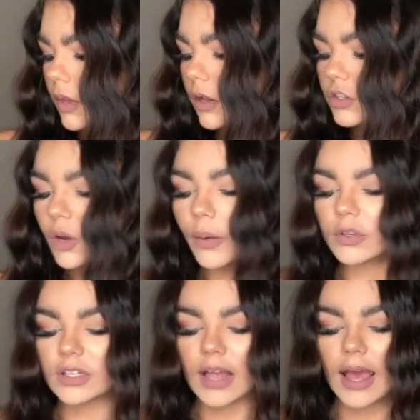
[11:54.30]
So I
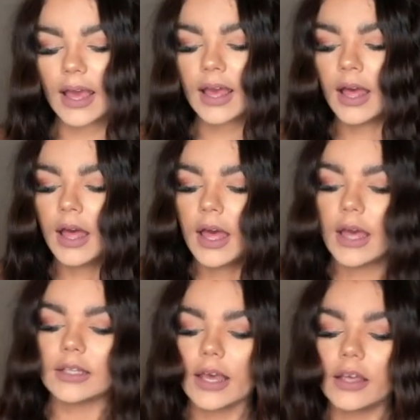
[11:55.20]
would say
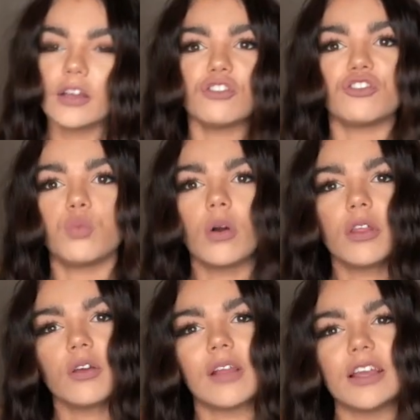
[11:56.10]
it's like a one of
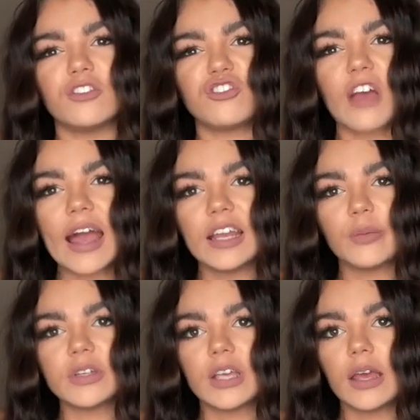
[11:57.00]
those like shiny
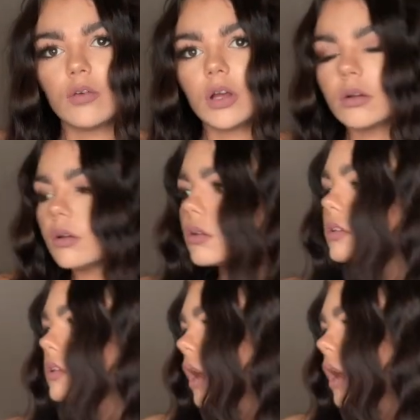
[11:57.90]
materials.